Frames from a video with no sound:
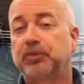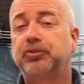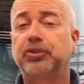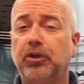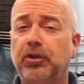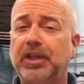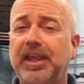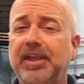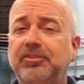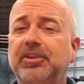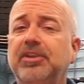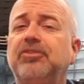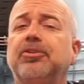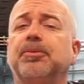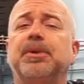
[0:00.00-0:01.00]

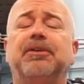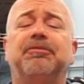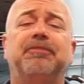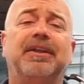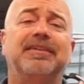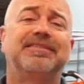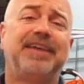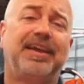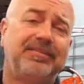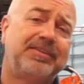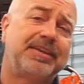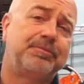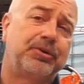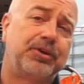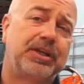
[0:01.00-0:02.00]
showcasing some of the
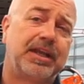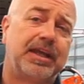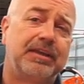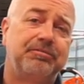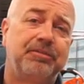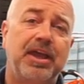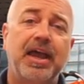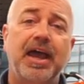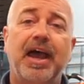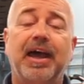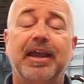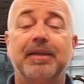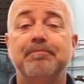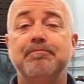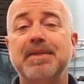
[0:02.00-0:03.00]
fantastic marine life
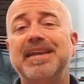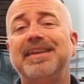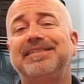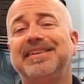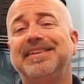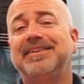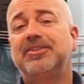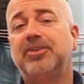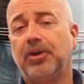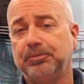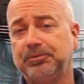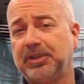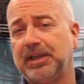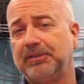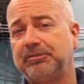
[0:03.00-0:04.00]
and amazing
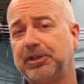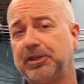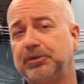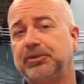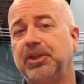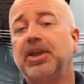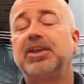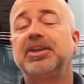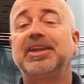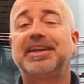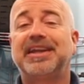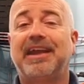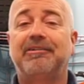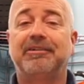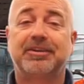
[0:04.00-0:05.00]
topside views that
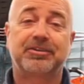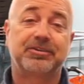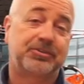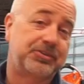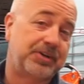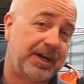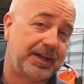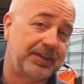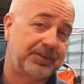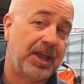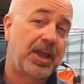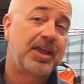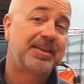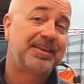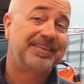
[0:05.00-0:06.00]
characterise
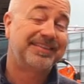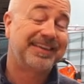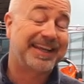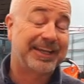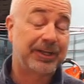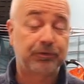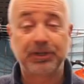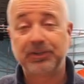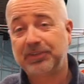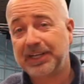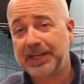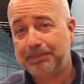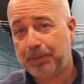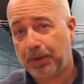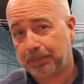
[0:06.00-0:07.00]
this
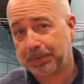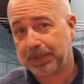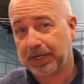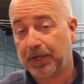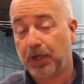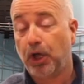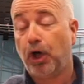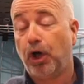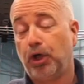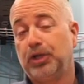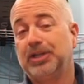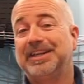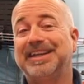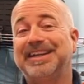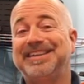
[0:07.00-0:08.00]
increasingly popular
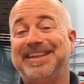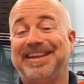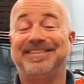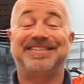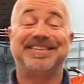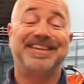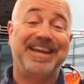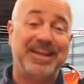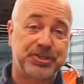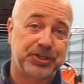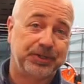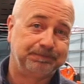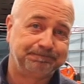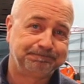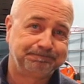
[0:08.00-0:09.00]
holiday destination.